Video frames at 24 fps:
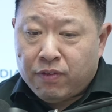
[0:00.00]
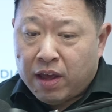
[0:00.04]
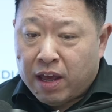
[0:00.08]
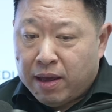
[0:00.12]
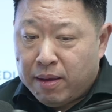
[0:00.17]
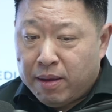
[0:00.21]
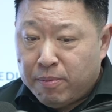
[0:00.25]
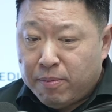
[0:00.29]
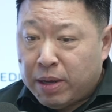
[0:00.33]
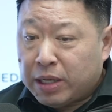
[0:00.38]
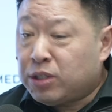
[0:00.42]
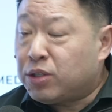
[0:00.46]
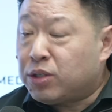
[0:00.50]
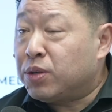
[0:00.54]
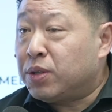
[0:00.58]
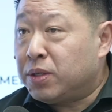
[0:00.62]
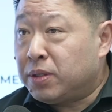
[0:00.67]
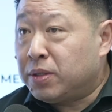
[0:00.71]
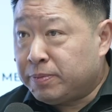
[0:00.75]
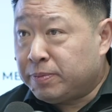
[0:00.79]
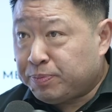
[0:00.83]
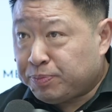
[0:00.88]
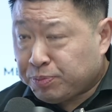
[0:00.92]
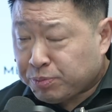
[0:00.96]
a
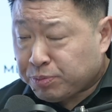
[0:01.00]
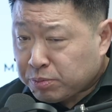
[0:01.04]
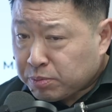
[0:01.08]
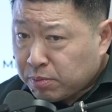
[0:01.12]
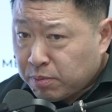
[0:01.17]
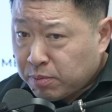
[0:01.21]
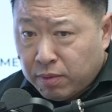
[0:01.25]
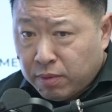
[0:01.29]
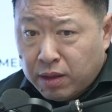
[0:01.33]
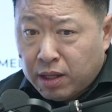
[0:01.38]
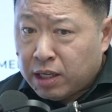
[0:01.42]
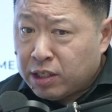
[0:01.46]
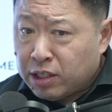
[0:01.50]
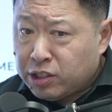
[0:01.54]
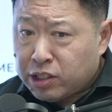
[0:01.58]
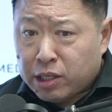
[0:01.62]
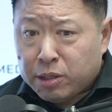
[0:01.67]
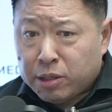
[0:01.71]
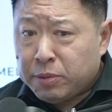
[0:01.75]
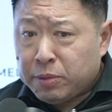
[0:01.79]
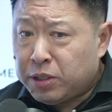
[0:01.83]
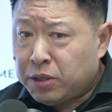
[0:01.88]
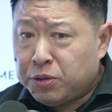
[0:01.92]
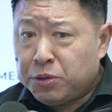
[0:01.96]
mentor, a
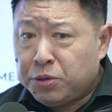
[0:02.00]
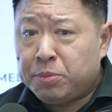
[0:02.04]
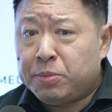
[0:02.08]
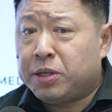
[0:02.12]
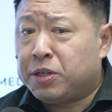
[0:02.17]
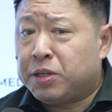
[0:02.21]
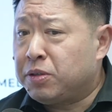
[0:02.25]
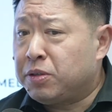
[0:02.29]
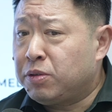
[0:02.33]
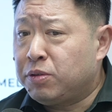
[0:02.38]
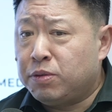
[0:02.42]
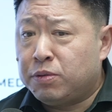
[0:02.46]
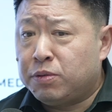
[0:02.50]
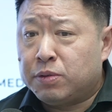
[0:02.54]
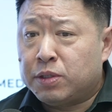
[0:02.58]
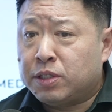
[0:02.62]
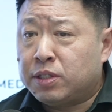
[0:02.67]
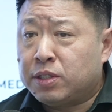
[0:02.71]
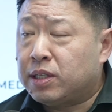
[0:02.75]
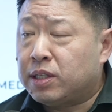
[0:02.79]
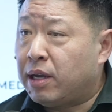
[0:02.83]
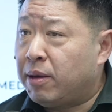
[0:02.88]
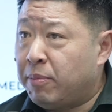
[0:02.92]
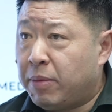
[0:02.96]
gentleman, Lumiere, who
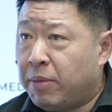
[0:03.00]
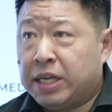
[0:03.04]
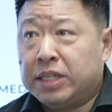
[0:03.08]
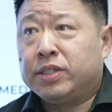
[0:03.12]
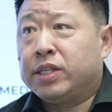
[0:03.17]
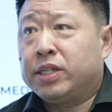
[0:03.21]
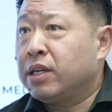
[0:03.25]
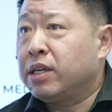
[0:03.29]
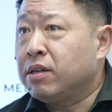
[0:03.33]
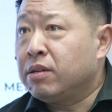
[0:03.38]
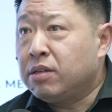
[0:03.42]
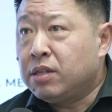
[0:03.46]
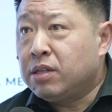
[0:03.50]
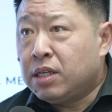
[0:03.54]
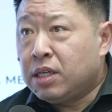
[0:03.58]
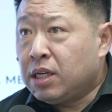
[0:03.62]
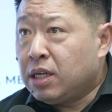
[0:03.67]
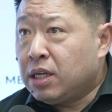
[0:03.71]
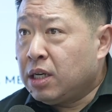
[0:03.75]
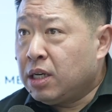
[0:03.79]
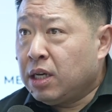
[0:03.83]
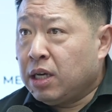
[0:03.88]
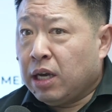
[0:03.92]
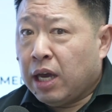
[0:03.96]
was amazing.
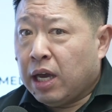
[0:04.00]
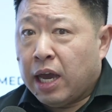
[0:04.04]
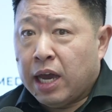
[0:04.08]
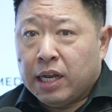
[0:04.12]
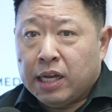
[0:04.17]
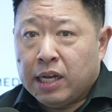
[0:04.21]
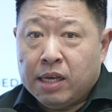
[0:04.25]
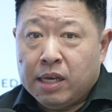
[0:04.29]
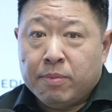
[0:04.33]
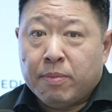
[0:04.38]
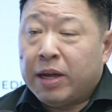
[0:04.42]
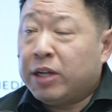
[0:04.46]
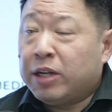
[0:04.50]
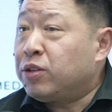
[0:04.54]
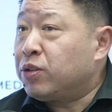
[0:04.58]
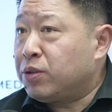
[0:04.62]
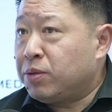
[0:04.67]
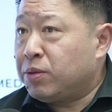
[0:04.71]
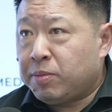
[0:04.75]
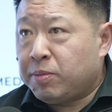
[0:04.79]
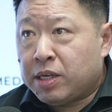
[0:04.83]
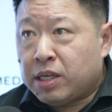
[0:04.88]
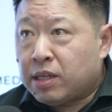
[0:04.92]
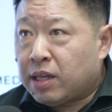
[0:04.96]
And he
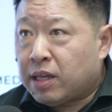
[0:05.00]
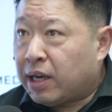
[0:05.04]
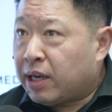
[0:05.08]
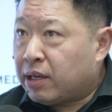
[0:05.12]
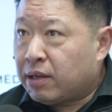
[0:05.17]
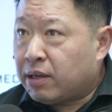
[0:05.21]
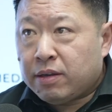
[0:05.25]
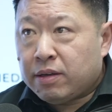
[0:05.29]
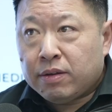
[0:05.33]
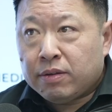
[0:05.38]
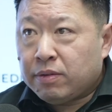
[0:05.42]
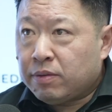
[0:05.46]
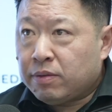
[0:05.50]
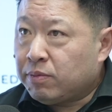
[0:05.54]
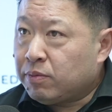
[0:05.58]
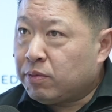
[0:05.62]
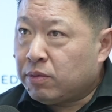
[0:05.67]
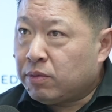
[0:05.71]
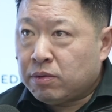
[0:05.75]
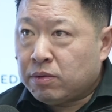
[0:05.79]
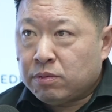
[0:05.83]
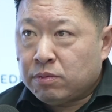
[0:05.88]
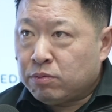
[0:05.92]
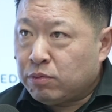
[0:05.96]
mentored me. Like,
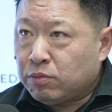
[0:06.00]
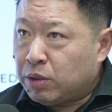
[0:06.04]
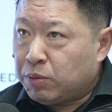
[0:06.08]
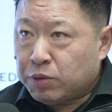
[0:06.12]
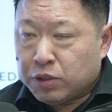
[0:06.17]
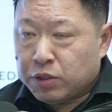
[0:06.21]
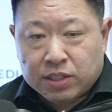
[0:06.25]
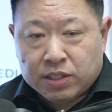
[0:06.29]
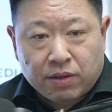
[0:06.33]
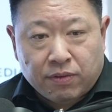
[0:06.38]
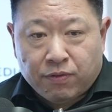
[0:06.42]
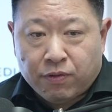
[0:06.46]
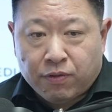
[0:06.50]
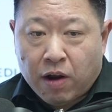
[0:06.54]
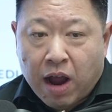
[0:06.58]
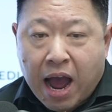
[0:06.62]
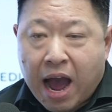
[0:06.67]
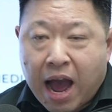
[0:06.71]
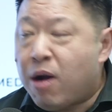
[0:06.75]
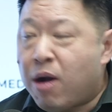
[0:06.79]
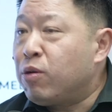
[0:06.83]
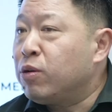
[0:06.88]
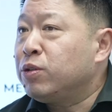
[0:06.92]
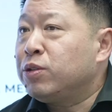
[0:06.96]
we would sit for
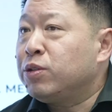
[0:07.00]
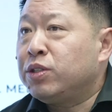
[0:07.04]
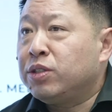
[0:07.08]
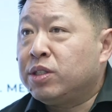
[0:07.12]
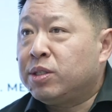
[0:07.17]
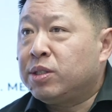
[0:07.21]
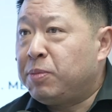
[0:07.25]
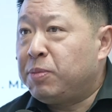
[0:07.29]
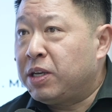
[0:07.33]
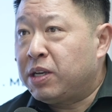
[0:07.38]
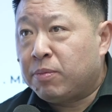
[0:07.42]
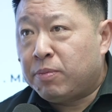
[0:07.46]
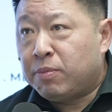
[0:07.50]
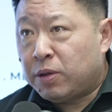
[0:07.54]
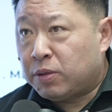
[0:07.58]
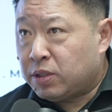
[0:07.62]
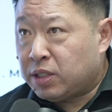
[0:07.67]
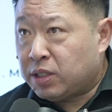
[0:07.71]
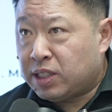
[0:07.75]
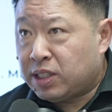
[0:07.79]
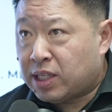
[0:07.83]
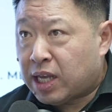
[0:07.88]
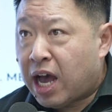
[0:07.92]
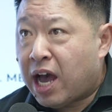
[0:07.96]
hours and speak about
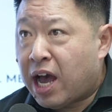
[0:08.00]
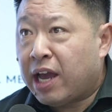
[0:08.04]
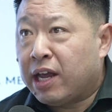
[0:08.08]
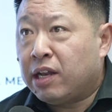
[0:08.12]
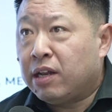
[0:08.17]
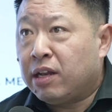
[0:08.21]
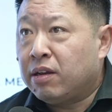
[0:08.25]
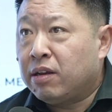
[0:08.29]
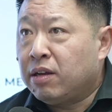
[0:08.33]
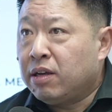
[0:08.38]
design.